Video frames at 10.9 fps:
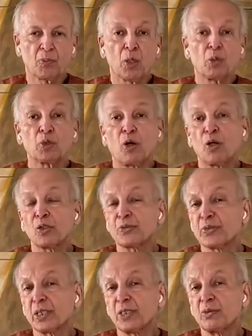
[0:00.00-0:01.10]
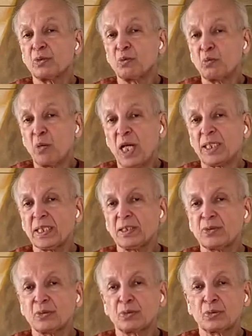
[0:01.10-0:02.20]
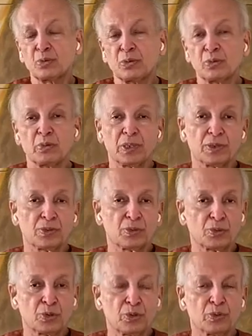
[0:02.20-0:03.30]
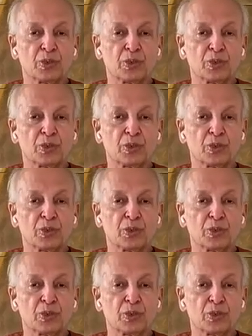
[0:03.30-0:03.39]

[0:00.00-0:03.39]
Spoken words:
We also can do 1:2:2